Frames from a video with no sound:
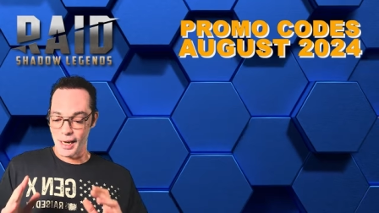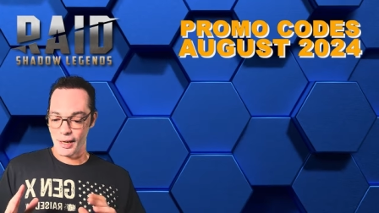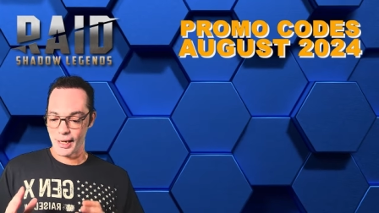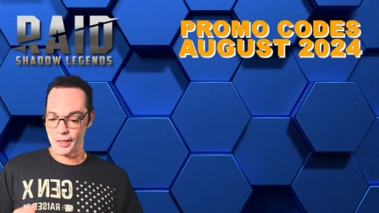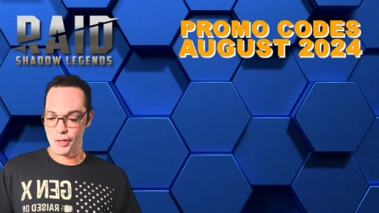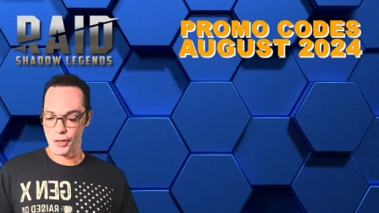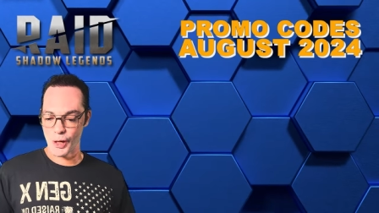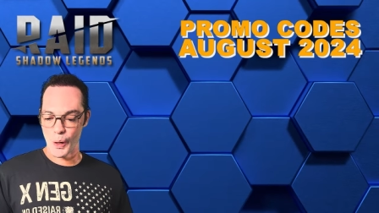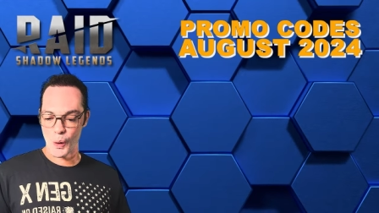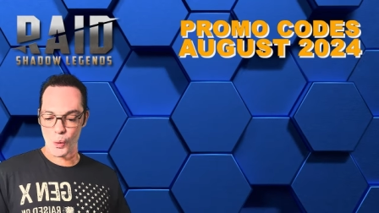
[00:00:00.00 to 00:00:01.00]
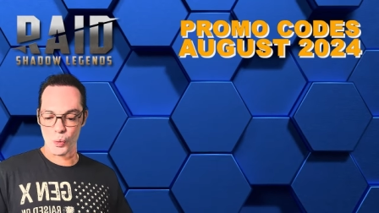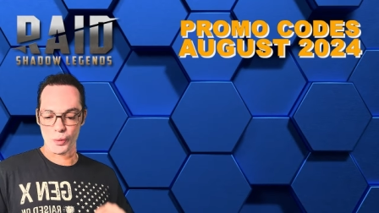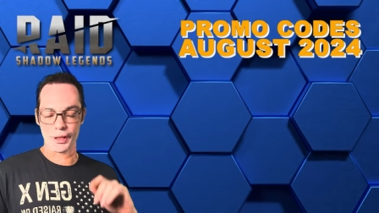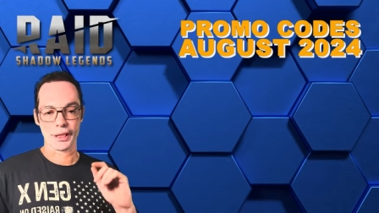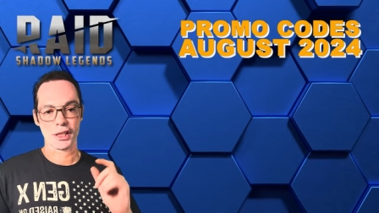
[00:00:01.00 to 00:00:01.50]
All right, so
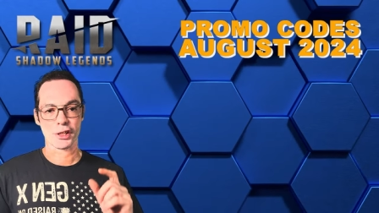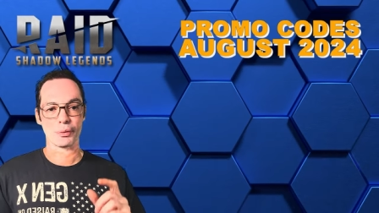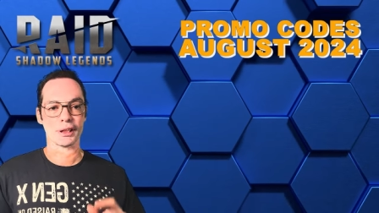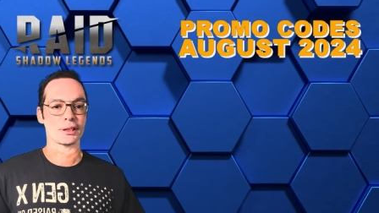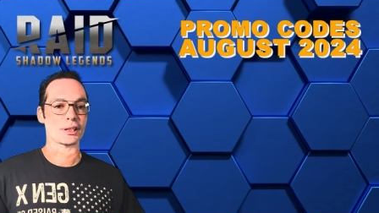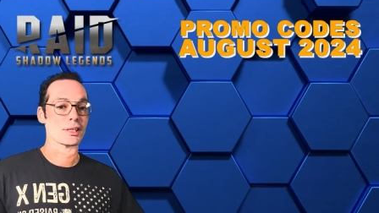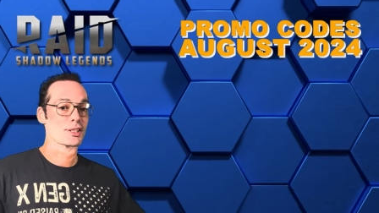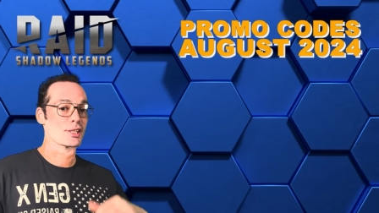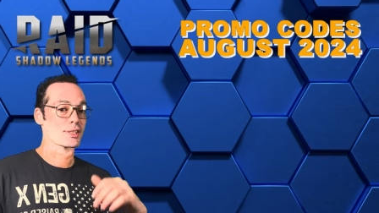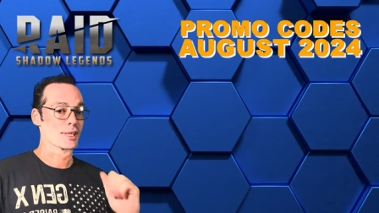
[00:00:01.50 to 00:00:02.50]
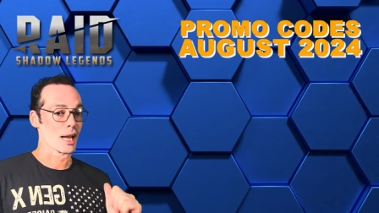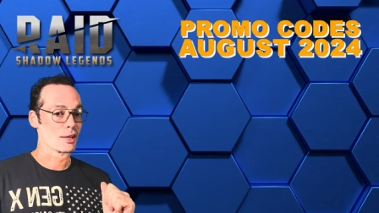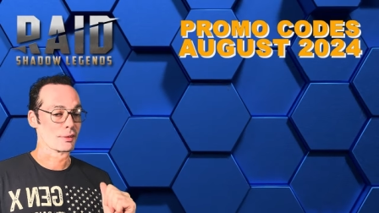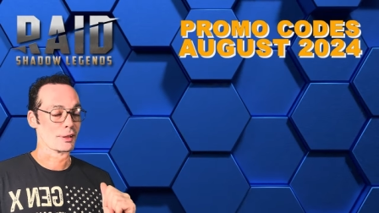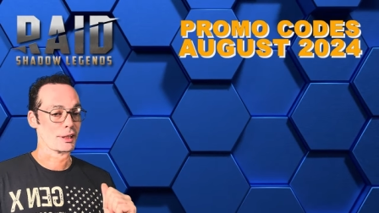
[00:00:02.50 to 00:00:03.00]
Ninja Returns is
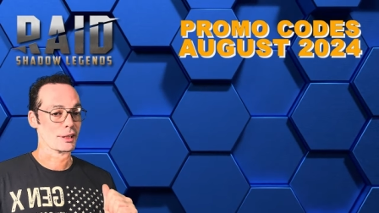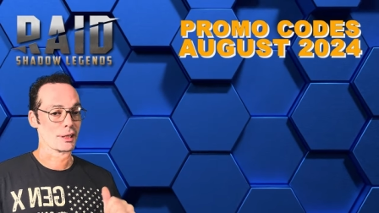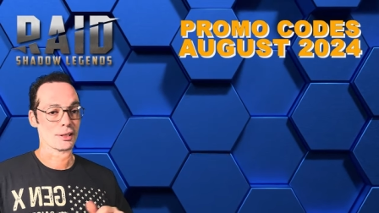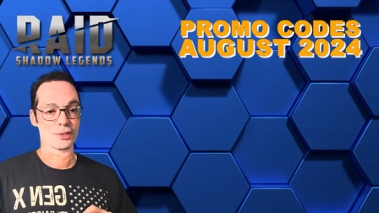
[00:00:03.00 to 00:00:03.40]
out of here,